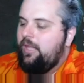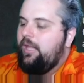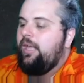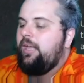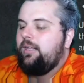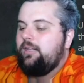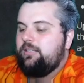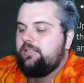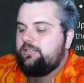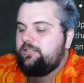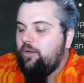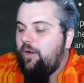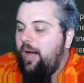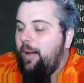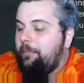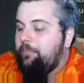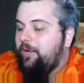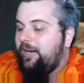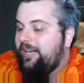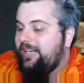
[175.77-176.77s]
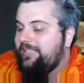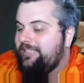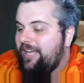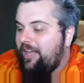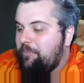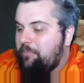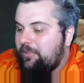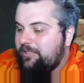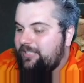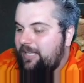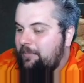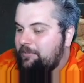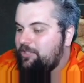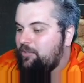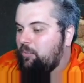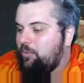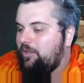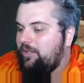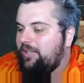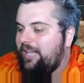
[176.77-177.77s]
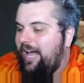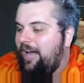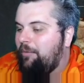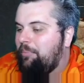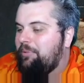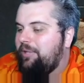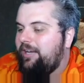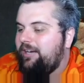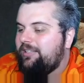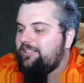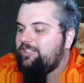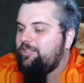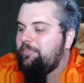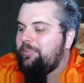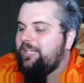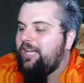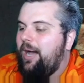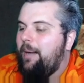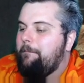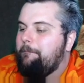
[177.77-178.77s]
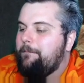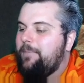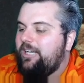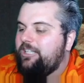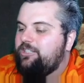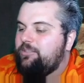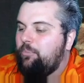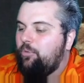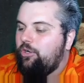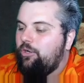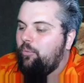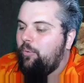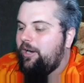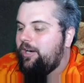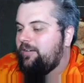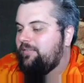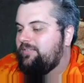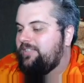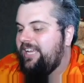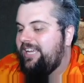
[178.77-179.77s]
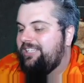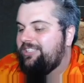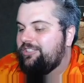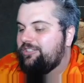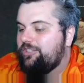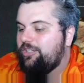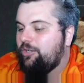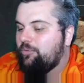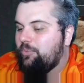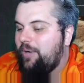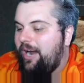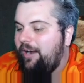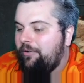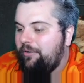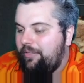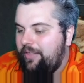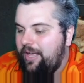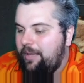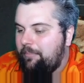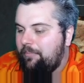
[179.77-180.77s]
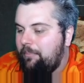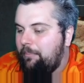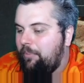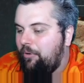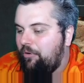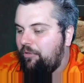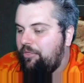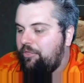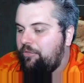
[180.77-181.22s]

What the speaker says: So upgrading Death Perception will allow players to become much more aware of dangers around them, both through